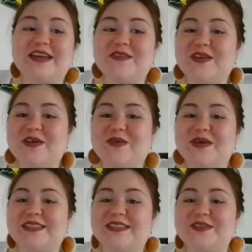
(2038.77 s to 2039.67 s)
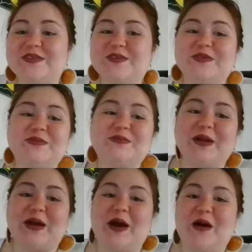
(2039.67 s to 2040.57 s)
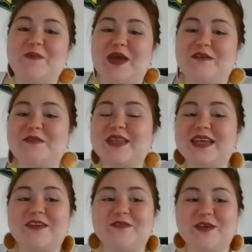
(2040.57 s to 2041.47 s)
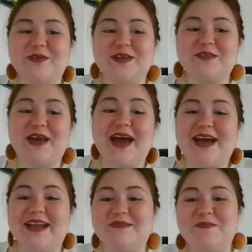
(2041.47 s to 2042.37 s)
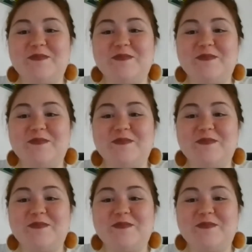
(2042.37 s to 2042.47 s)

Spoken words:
even know what to do. But I feel like if I would have had